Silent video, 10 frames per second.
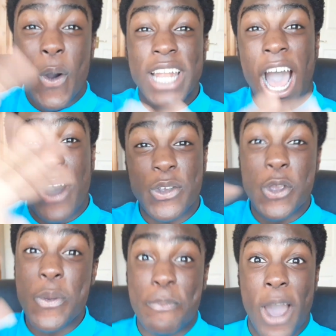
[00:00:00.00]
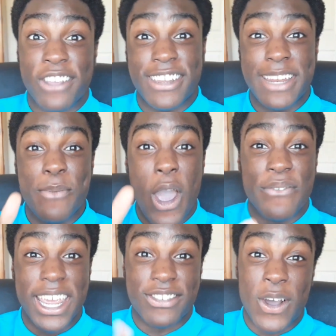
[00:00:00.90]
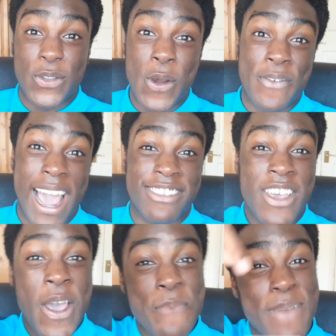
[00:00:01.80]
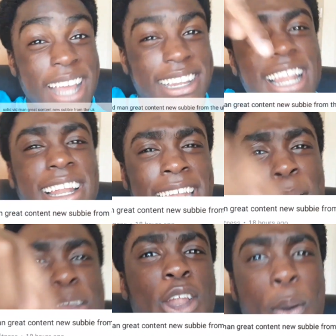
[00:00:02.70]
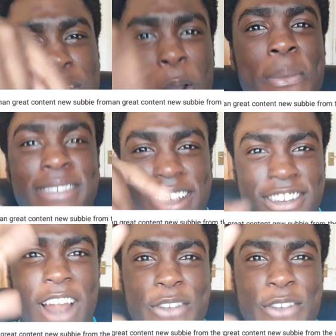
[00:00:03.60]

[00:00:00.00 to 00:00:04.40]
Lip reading: on how you personally motivate yourself to revise, let me know in the comment section.